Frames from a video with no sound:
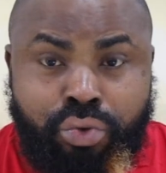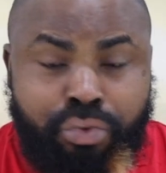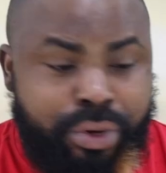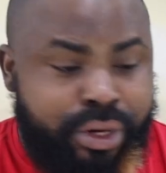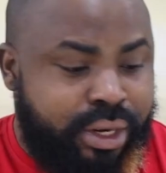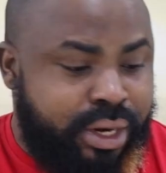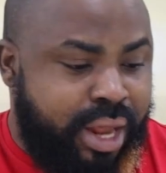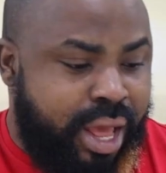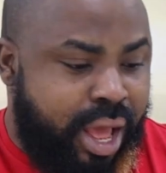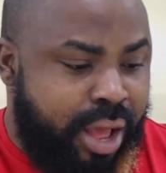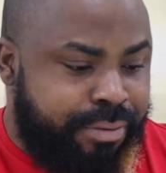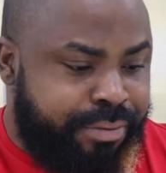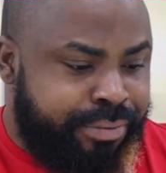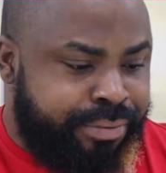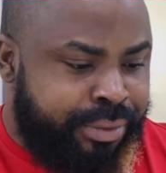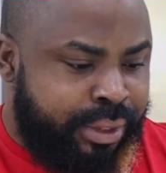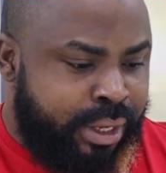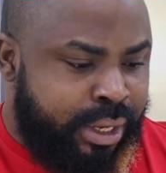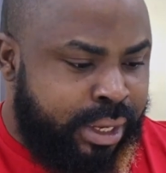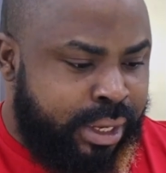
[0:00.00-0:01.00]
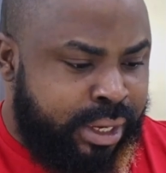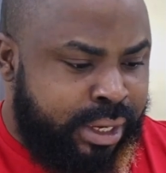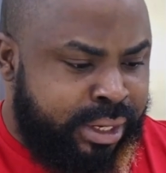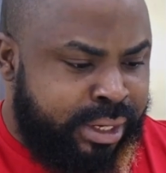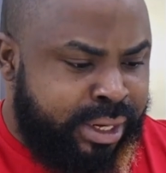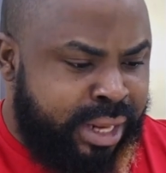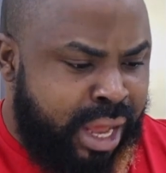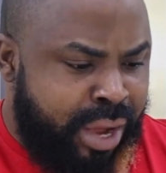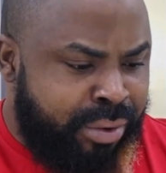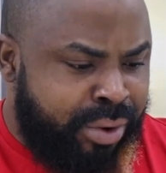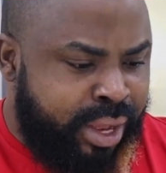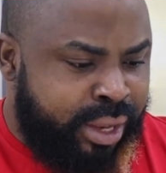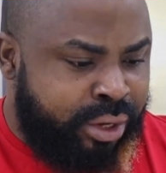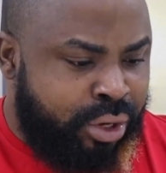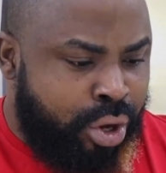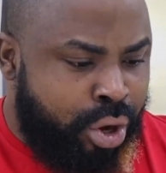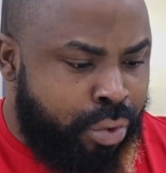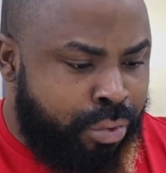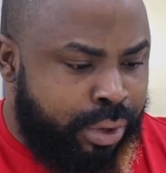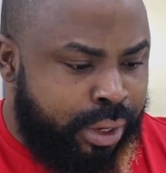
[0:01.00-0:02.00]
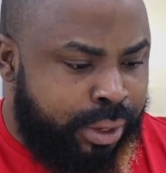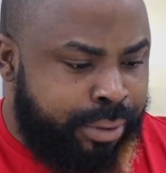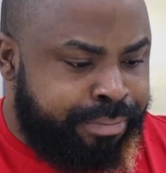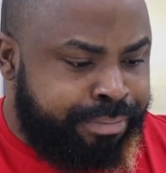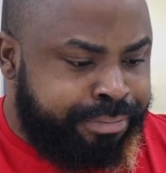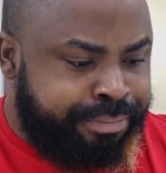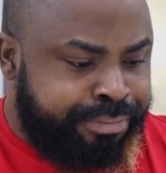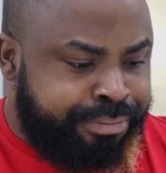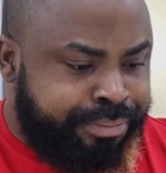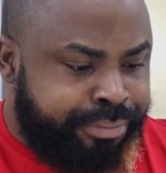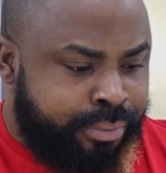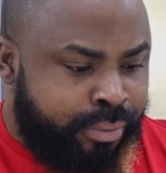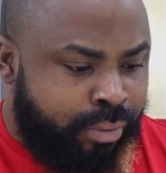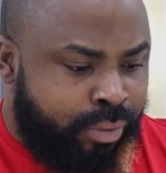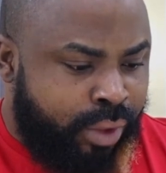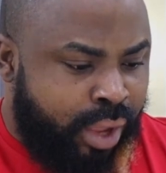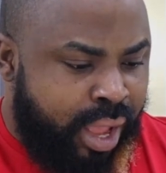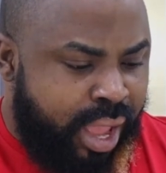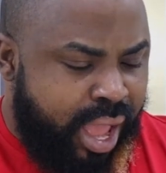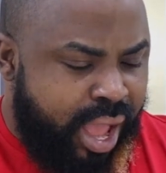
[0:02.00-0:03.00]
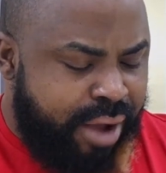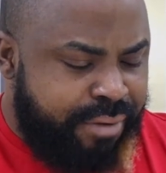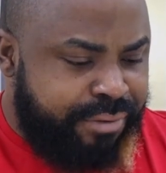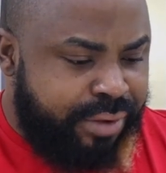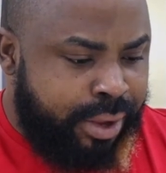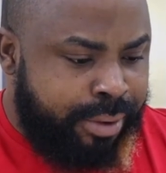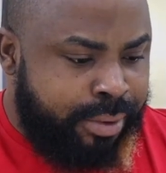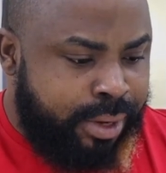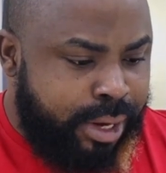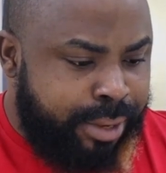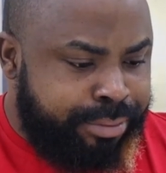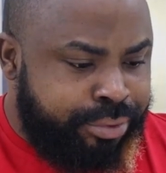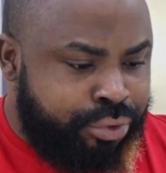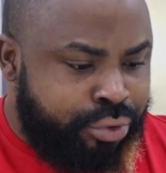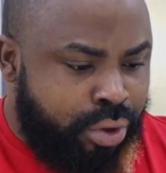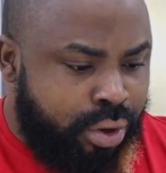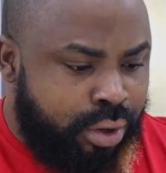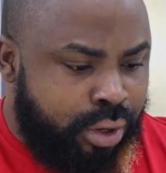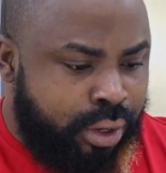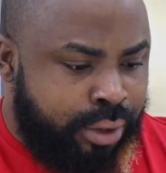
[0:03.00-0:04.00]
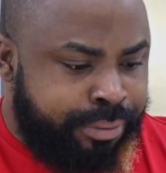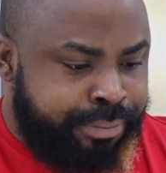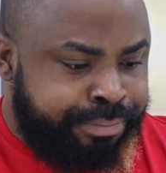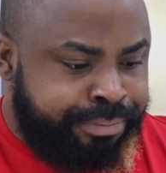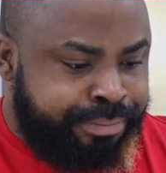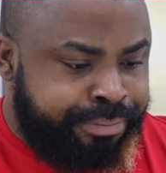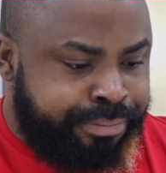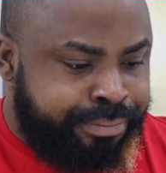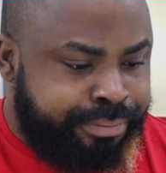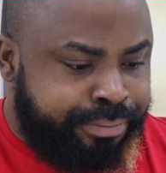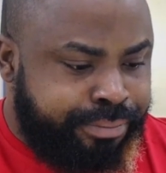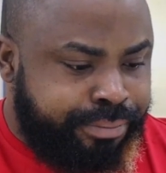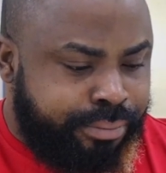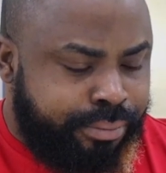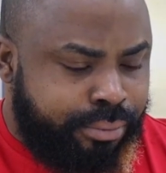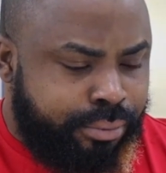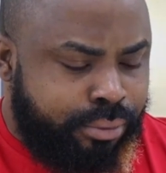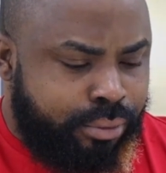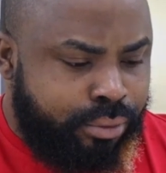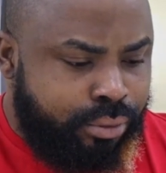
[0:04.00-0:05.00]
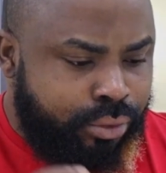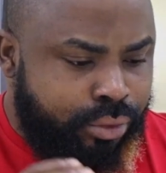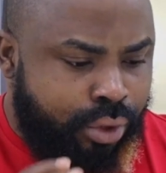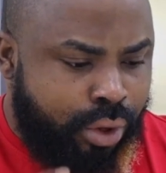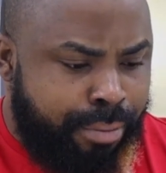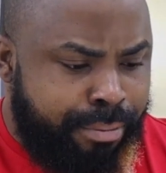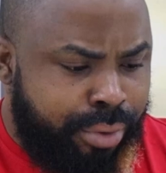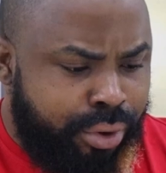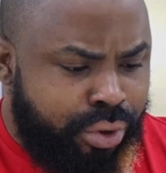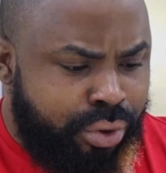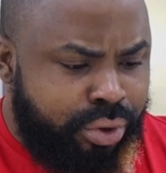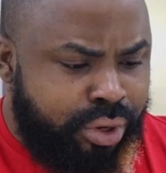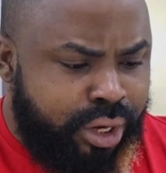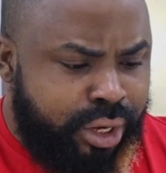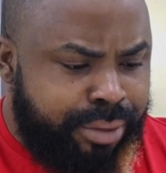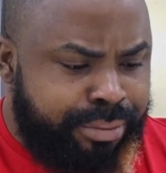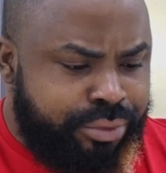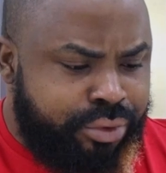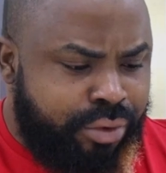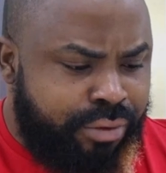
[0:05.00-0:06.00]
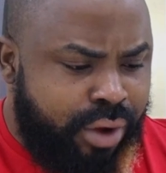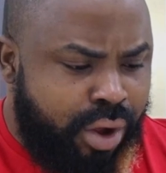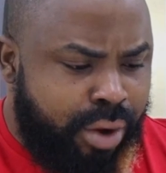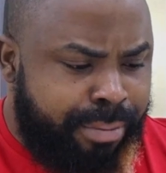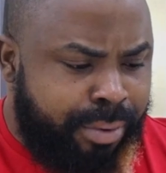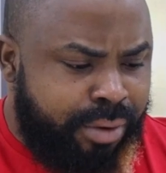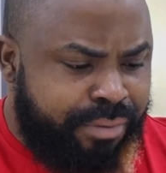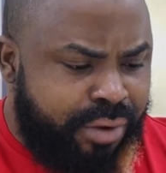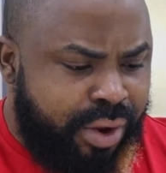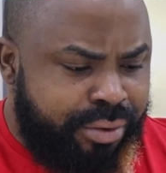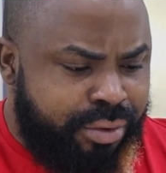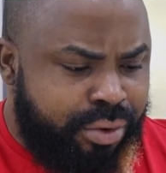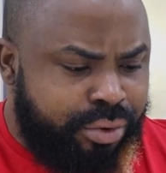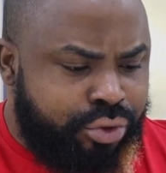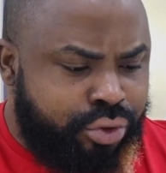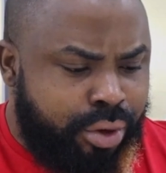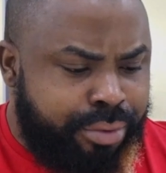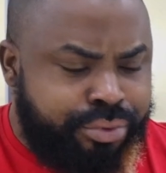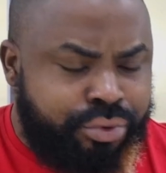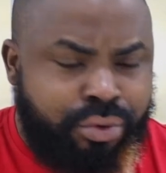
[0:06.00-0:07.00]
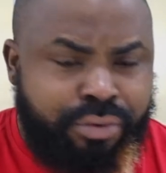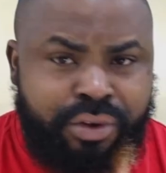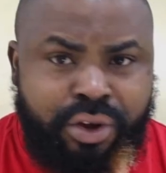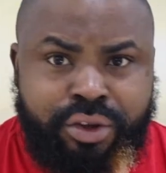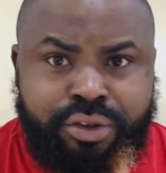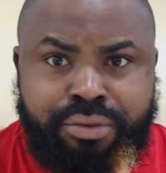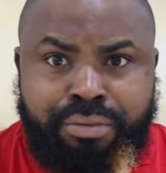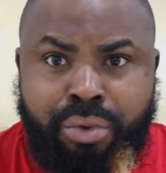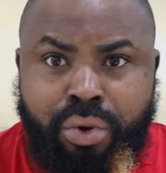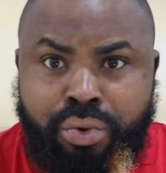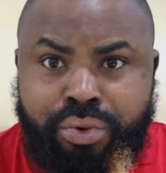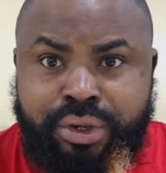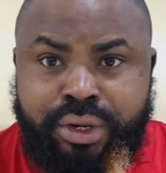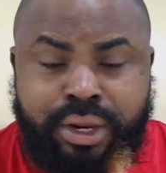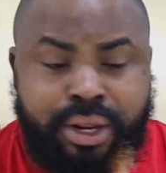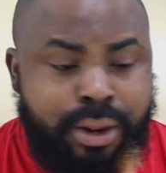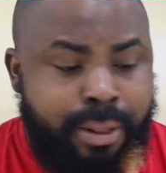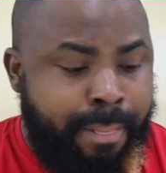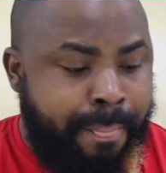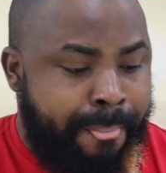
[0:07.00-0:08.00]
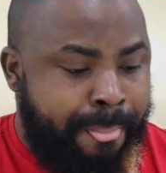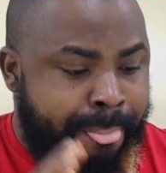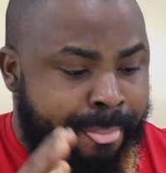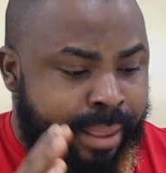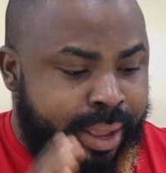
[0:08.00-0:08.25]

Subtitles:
to win it off in that one. Norway, I have Limstrong, Bodø Glimt over 1.5 goals, Tromsø vs Molde